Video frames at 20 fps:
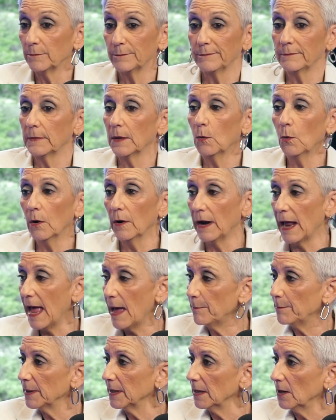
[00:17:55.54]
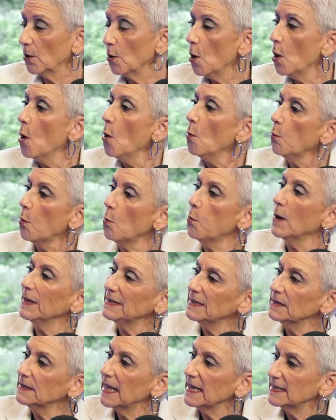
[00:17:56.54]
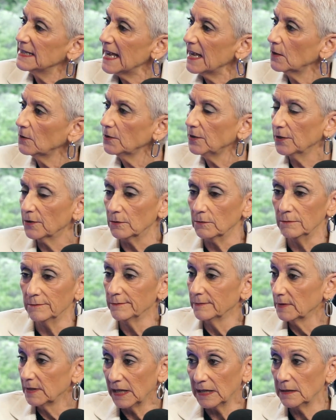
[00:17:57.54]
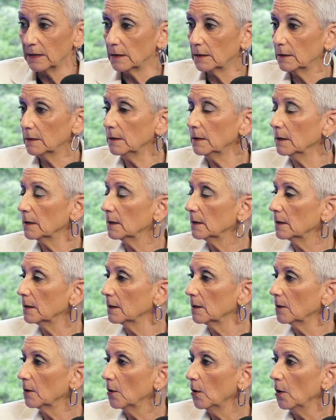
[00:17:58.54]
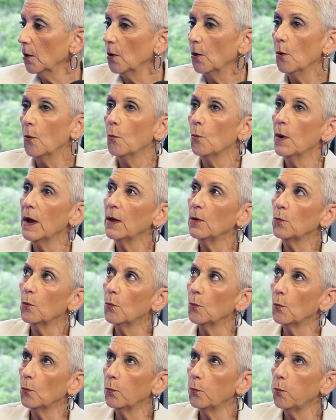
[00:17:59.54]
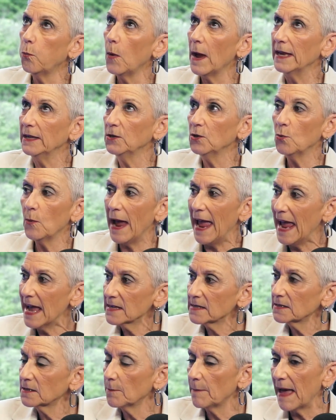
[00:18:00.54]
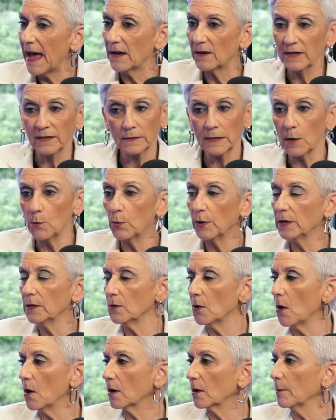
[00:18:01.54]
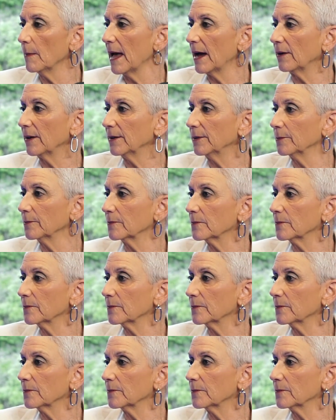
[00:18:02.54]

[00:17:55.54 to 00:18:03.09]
They weren't happy. Well, what did they tell you? They didn't. Well, when you asked about it, they wouldn't talk about it.